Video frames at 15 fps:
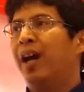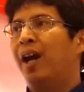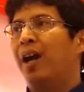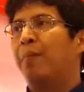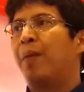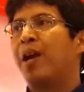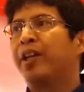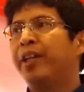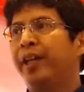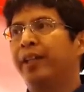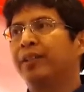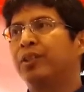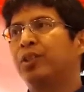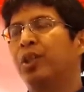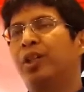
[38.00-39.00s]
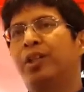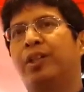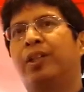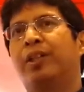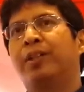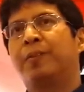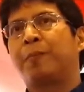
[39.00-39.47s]
market.
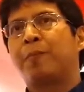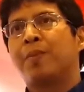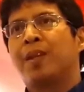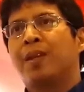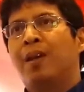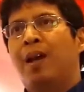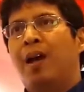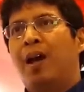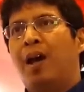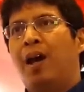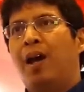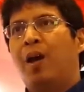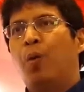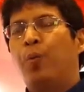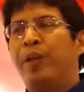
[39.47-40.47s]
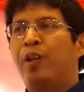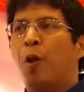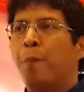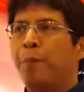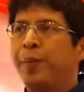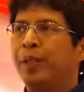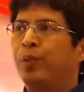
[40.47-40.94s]
So we
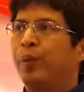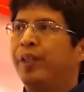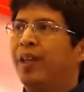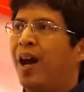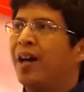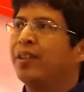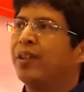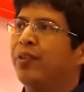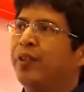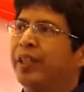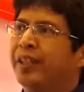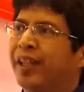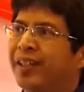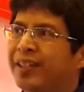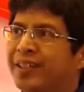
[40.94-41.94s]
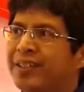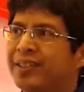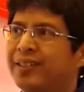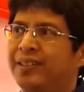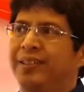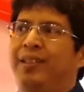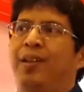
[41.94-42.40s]
compete with other
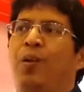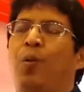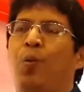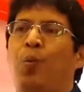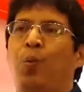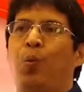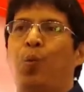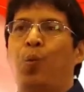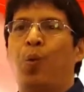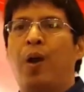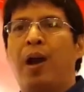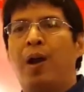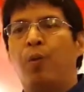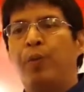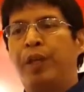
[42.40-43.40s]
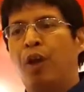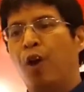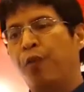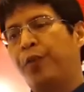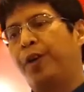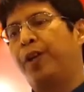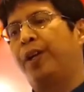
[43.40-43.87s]
retailers. We
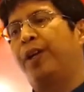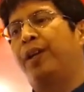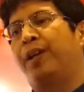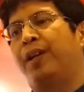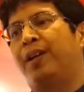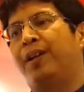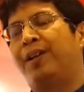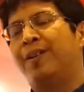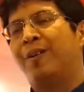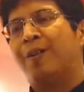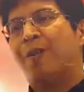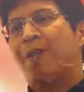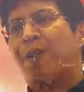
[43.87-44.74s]
offer,